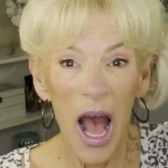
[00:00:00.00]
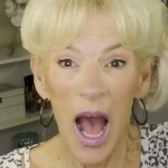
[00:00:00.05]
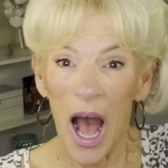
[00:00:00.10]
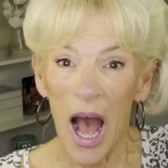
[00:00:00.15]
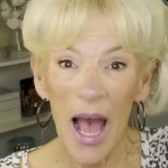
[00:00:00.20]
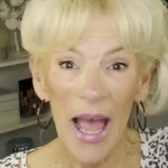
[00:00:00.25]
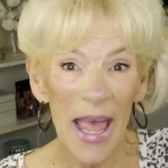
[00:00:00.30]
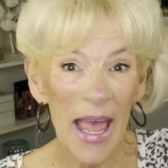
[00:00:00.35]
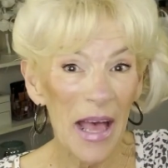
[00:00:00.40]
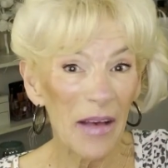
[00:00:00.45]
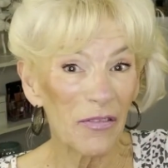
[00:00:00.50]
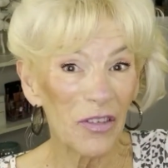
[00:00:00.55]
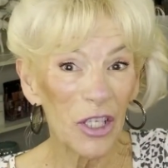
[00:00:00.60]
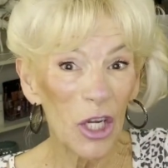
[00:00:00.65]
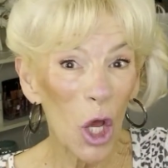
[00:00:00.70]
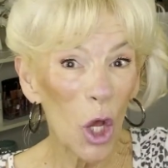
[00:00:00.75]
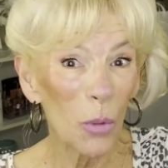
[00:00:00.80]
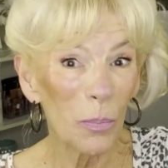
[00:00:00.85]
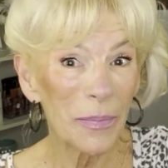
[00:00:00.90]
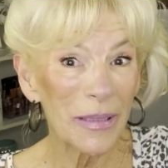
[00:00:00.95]
I haven't
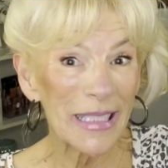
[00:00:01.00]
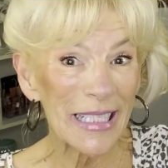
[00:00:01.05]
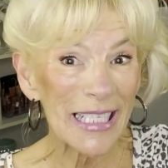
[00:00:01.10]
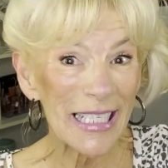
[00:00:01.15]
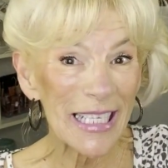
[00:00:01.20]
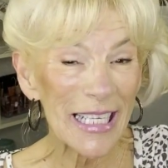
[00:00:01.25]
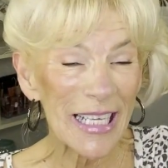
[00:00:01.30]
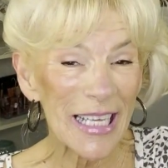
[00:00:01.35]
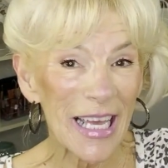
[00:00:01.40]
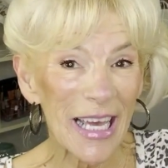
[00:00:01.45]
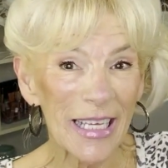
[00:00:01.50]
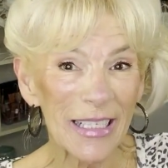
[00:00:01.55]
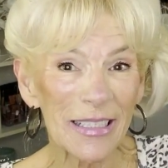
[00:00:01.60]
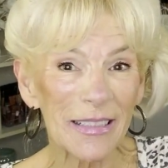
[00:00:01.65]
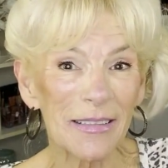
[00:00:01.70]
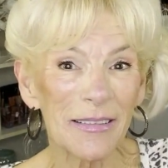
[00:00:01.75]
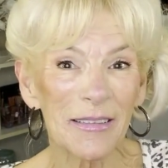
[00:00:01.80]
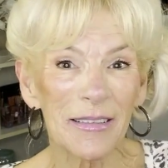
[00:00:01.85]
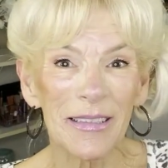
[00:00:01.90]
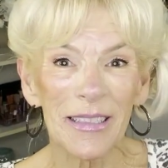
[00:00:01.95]
opened it yet.